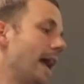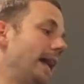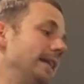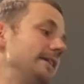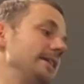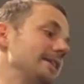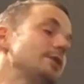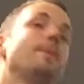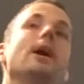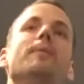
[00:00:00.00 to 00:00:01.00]
and it's an
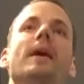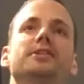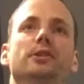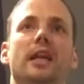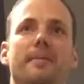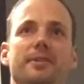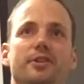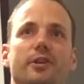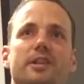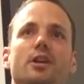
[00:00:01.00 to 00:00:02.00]
experimental chemistry.